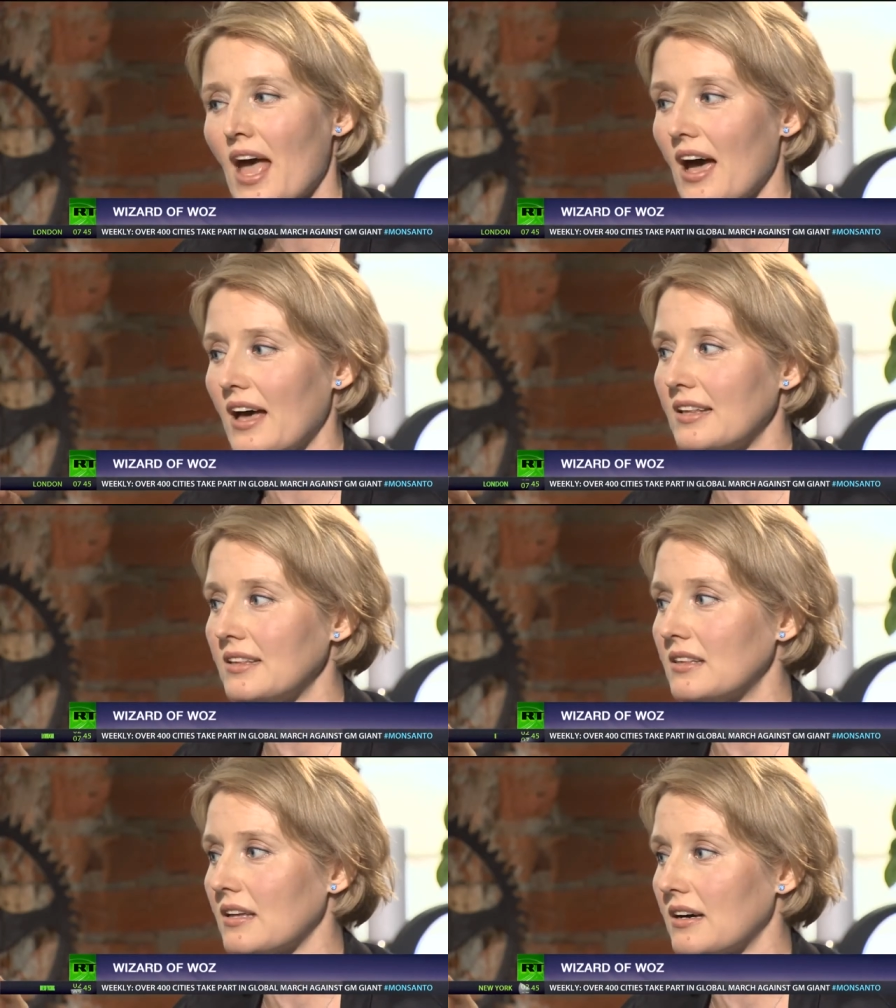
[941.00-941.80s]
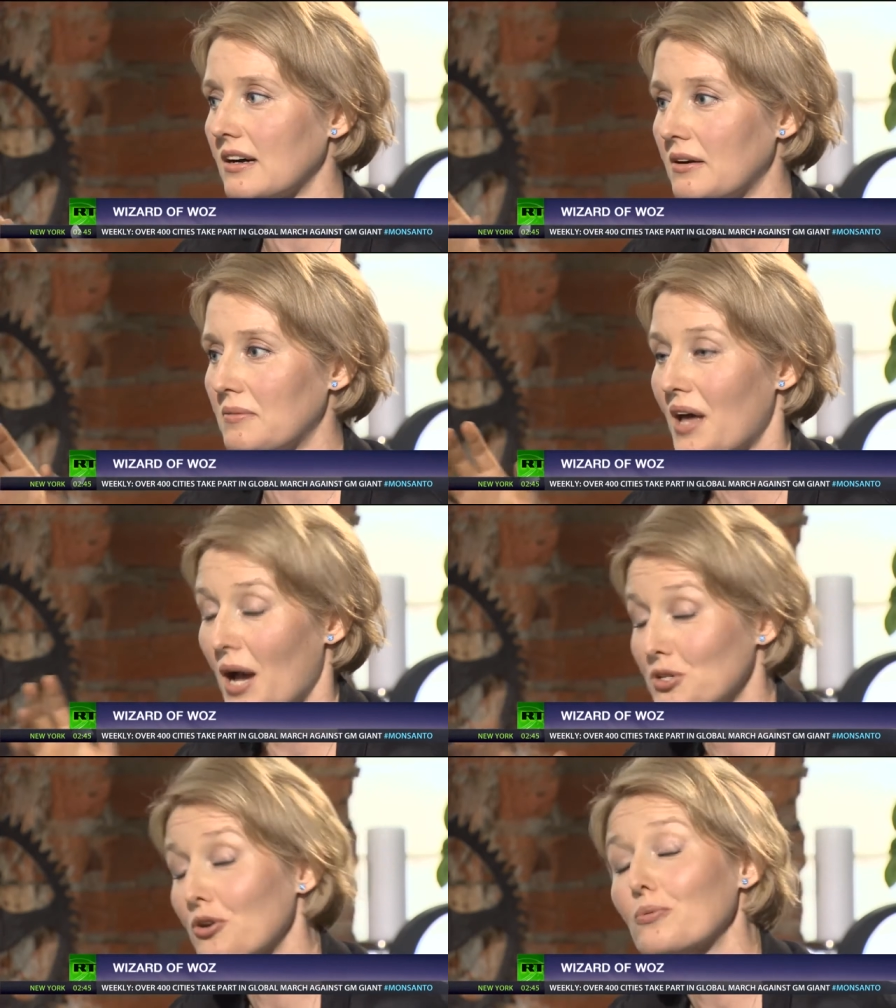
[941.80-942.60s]
And
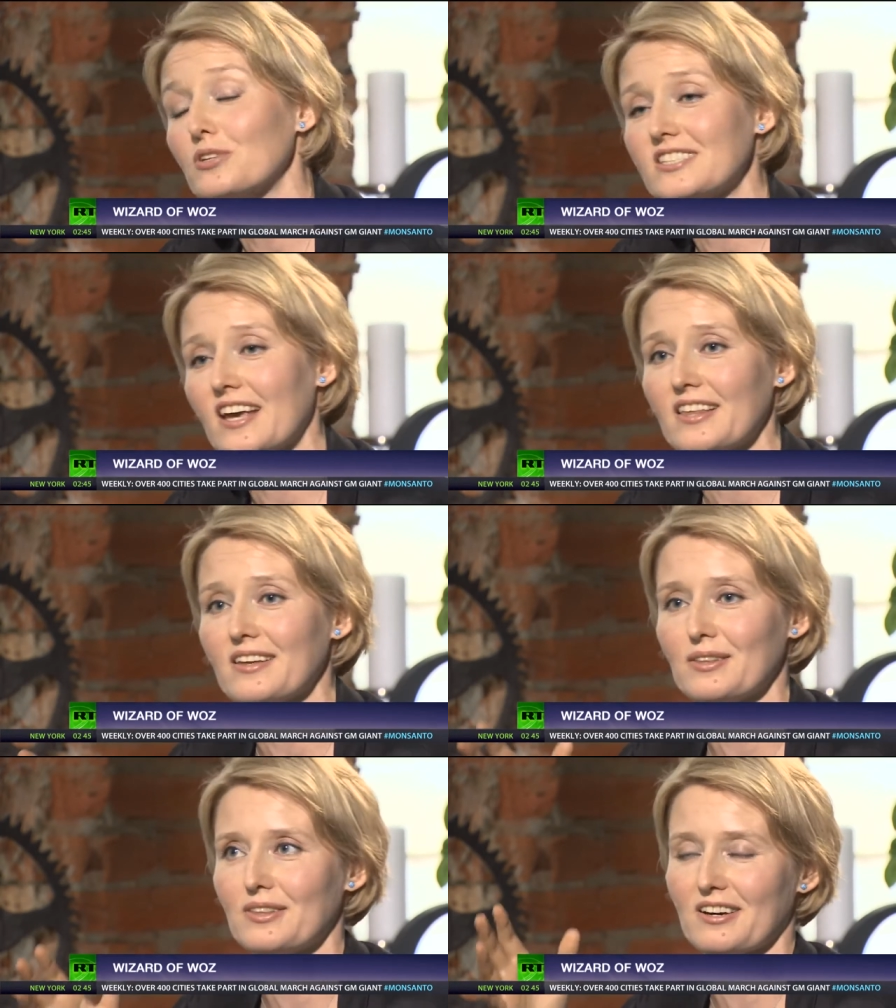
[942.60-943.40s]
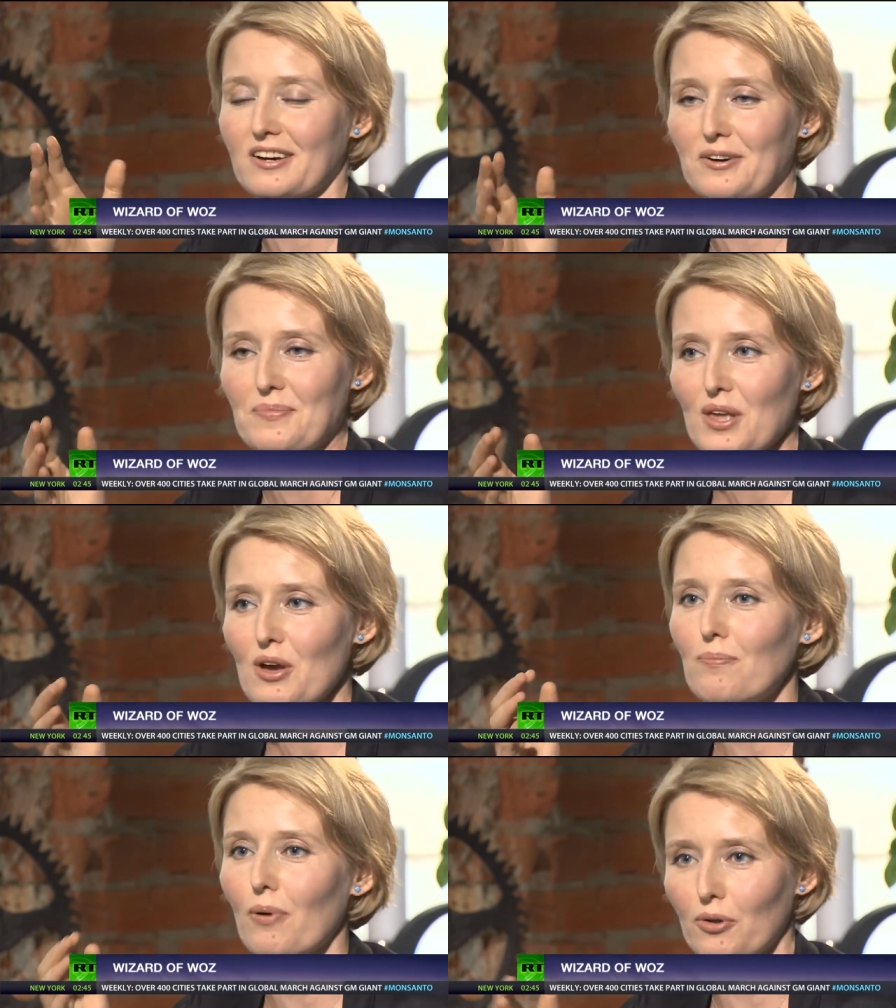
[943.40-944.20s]
I'm sure you would say that
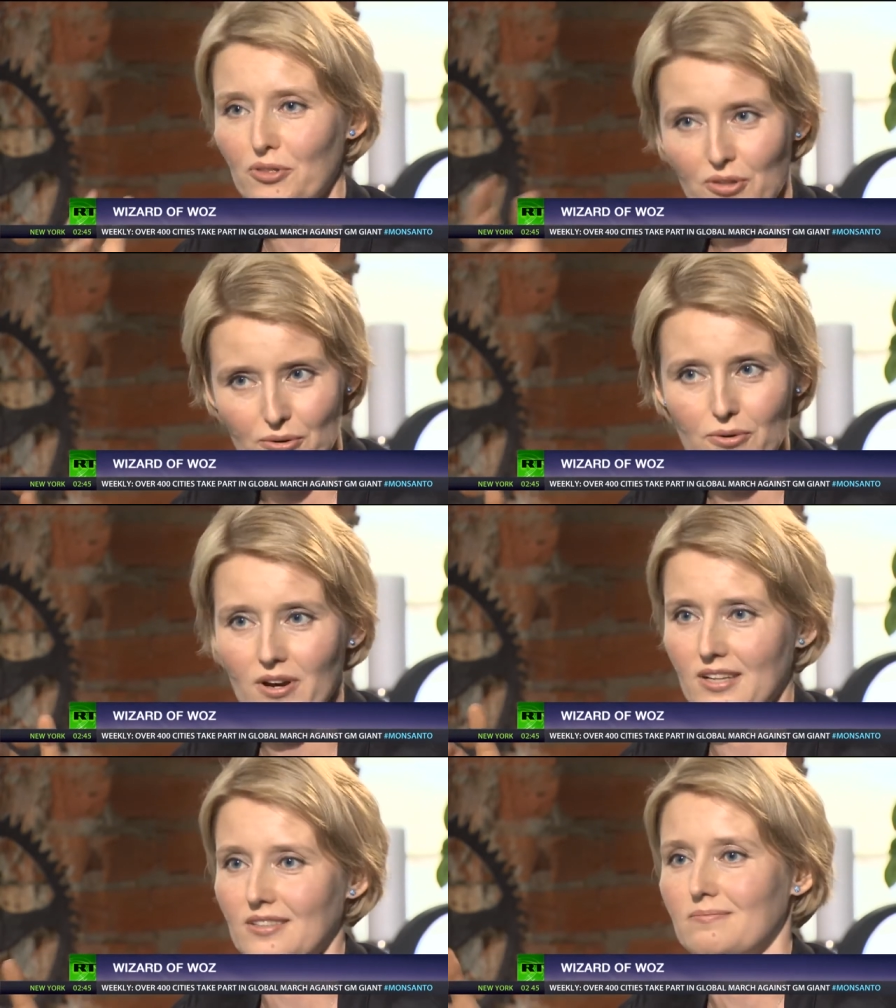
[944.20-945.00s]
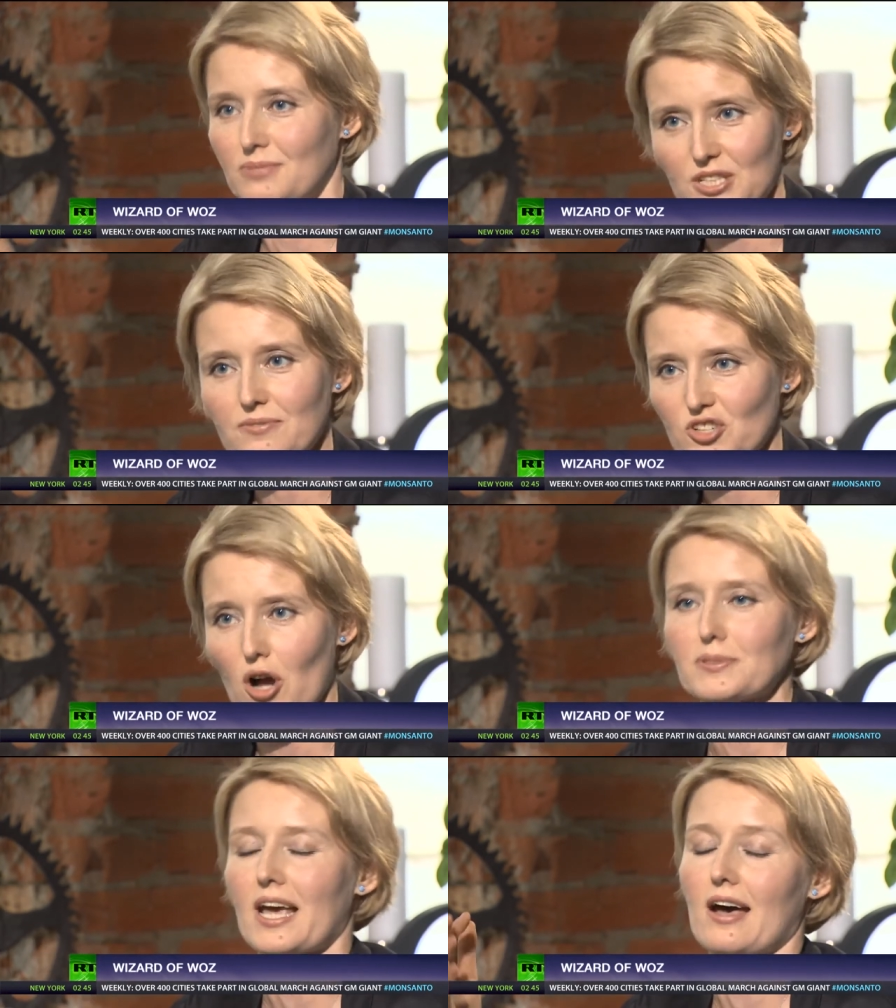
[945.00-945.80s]
both you and Steve
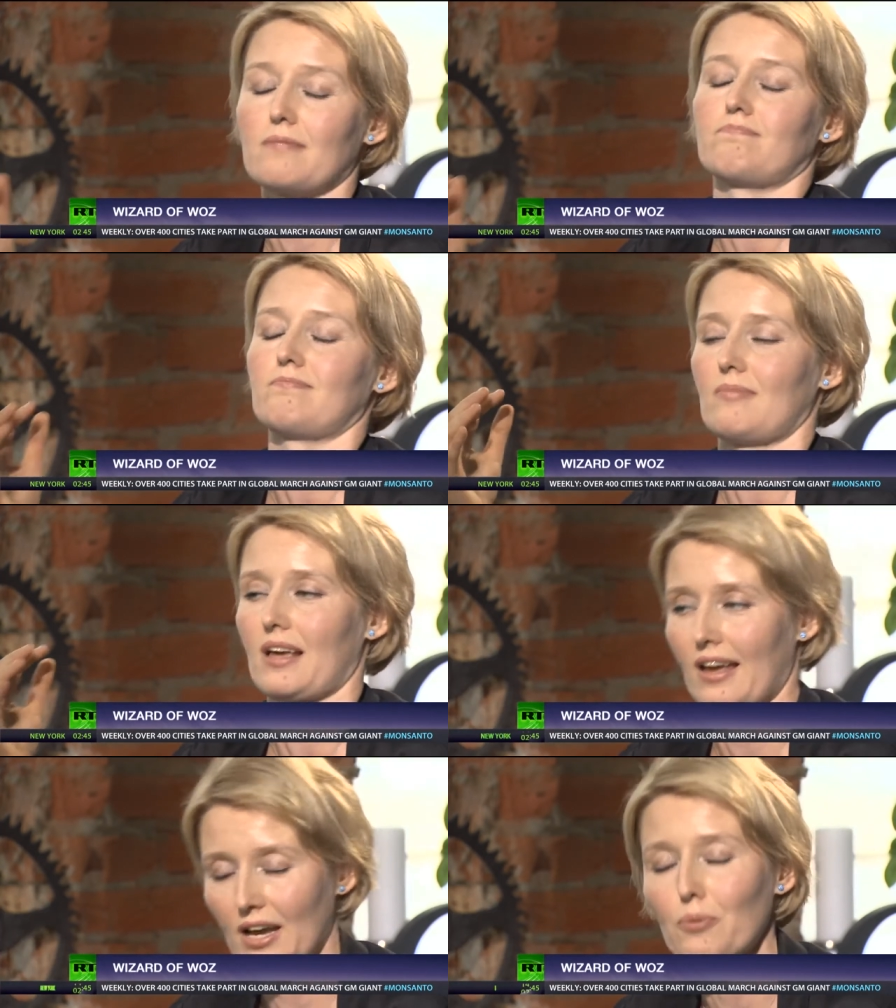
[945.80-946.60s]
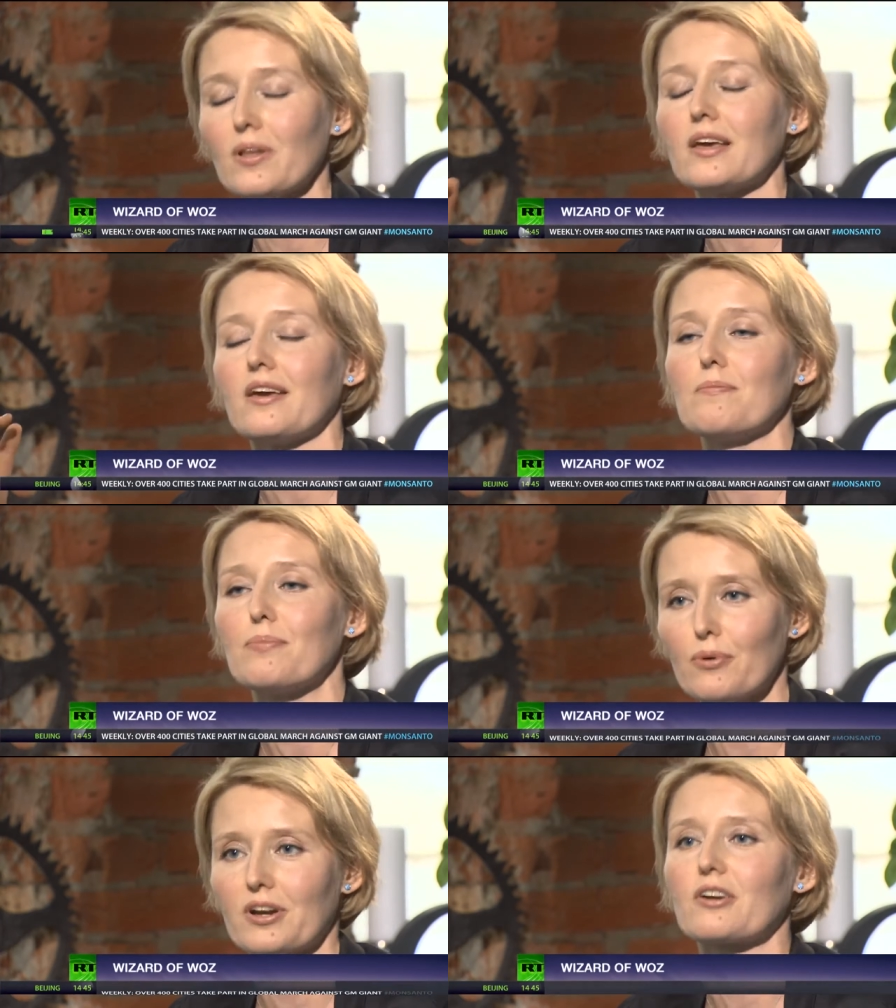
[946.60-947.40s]
Jobs had equally
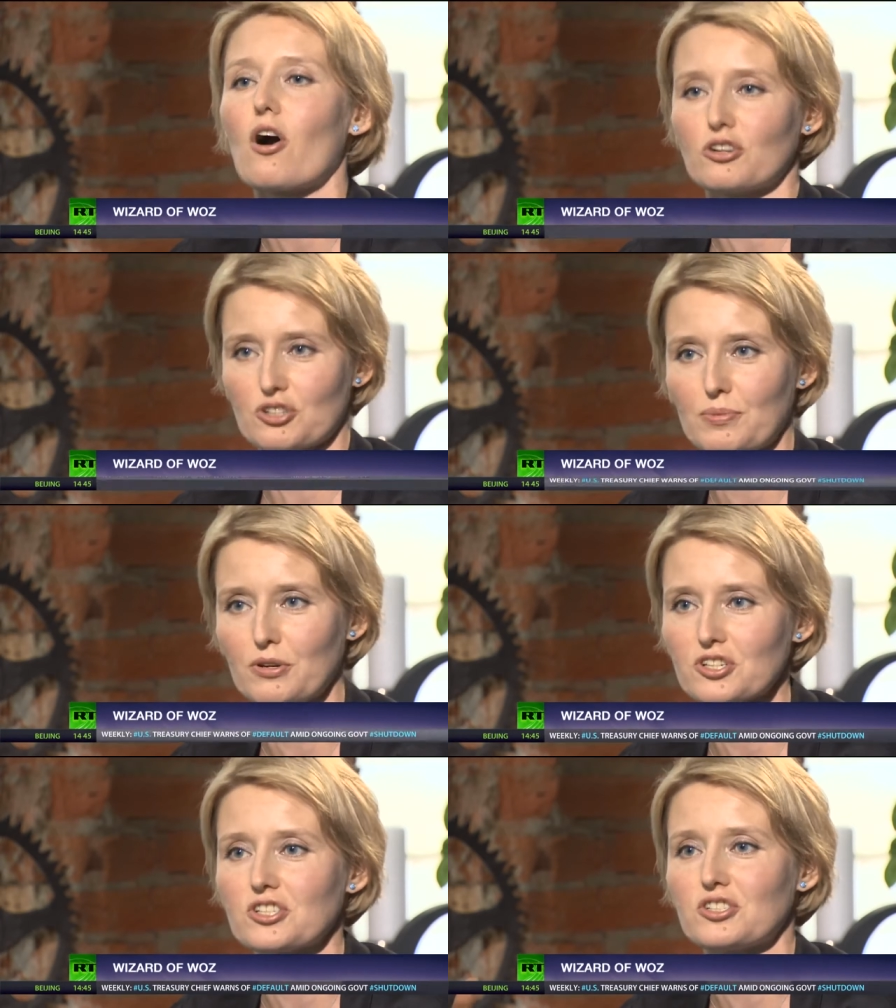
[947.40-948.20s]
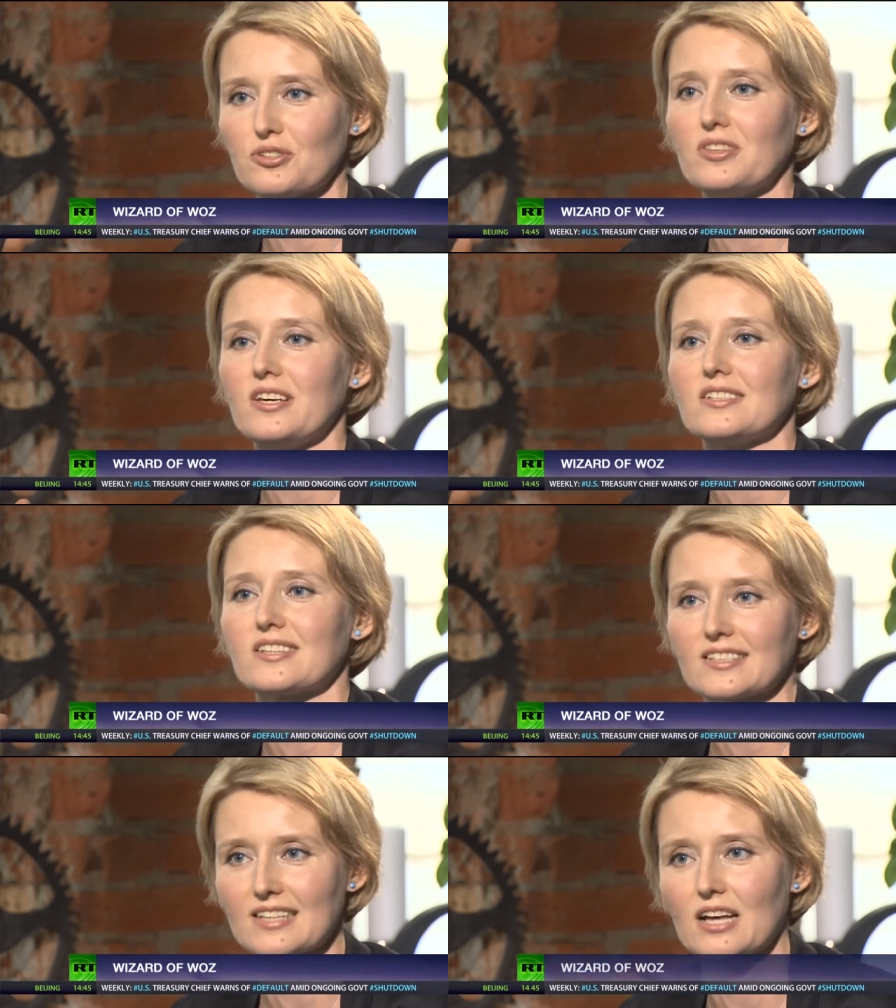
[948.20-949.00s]
important contributions to the
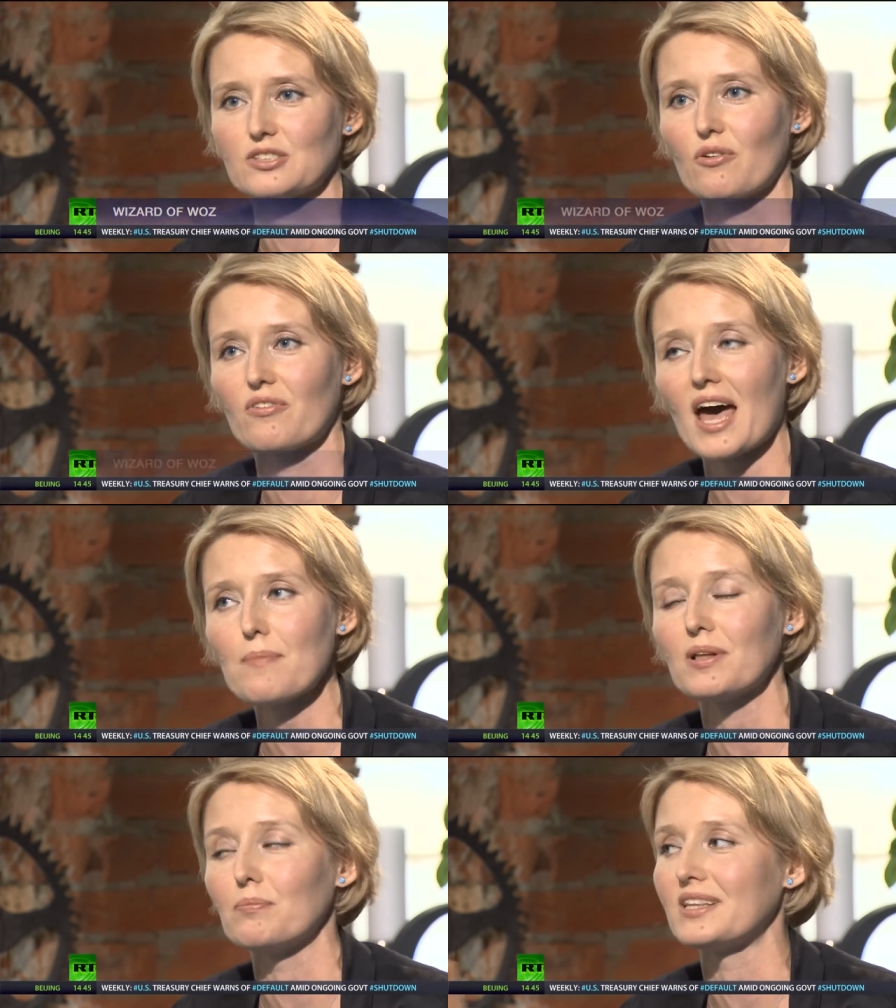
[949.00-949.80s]
success of Apple.